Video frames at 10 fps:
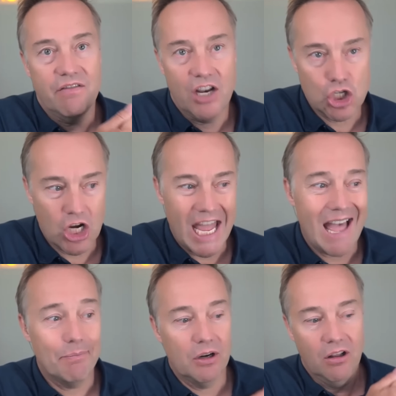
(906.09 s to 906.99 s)
and venture
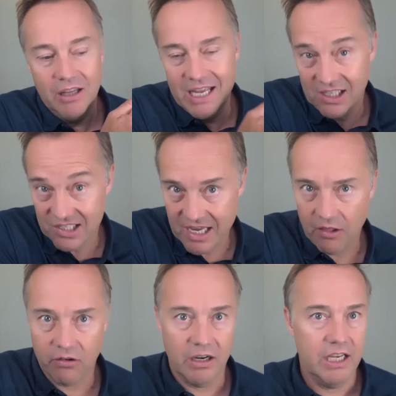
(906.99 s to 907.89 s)
capital and
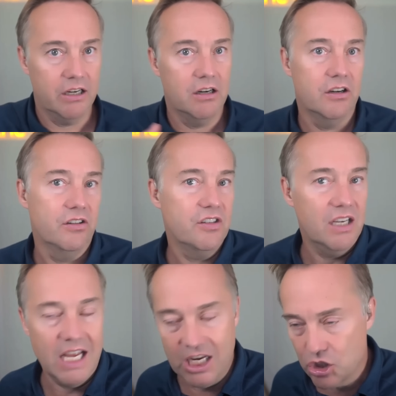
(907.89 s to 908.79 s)

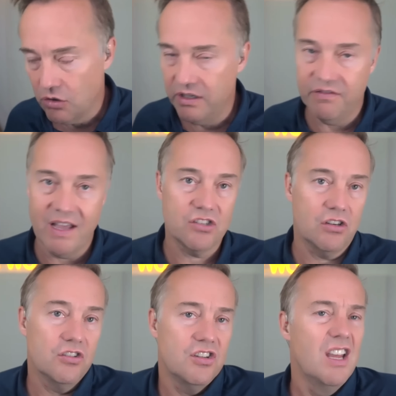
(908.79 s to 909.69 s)
accelerators and angel
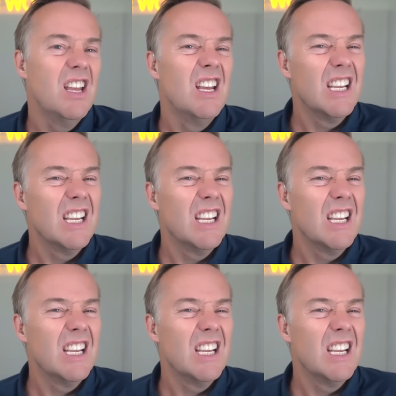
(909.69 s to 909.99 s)
investors